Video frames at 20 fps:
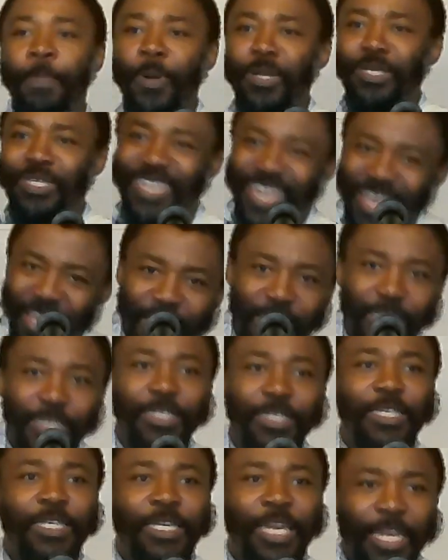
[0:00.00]
on digging
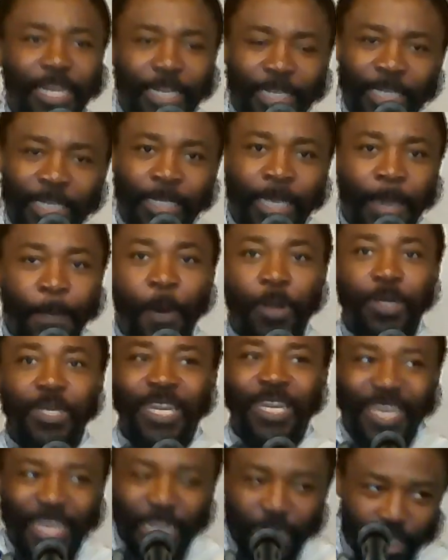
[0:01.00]
deep, keep on
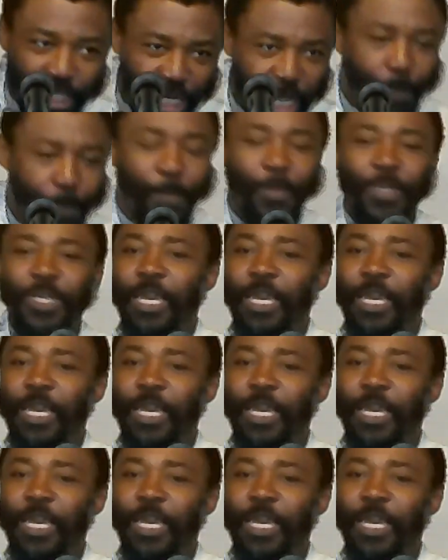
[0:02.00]
digging deep.